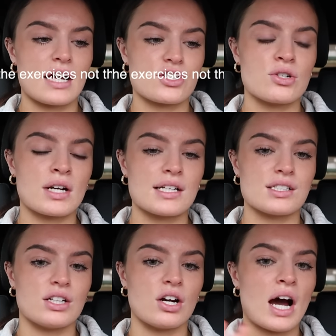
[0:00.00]
As you
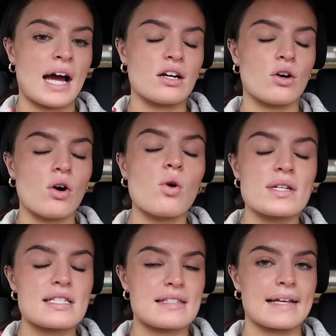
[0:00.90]
guys know, I
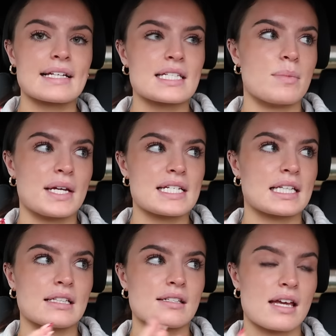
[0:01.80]
always stick to
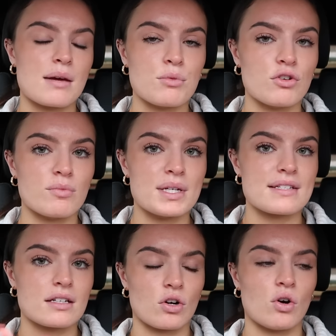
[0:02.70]
basically the same
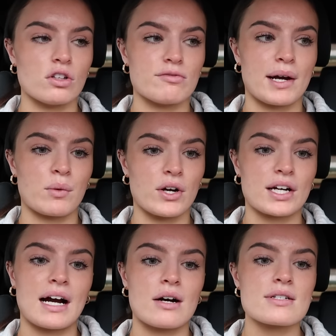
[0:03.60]
movements in all of my
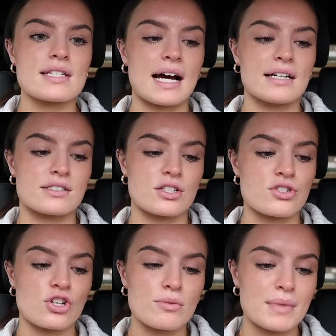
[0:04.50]
workouts, and to
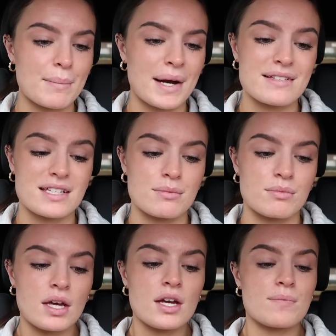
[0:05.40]
some that might
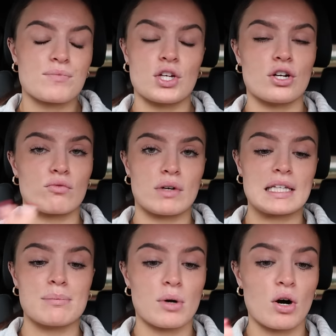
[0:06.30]
seem, you know,
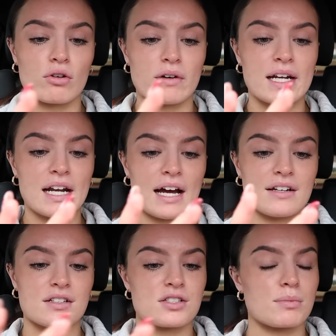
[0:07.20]
really boring,
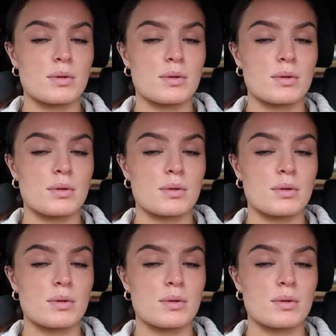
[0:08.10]
and some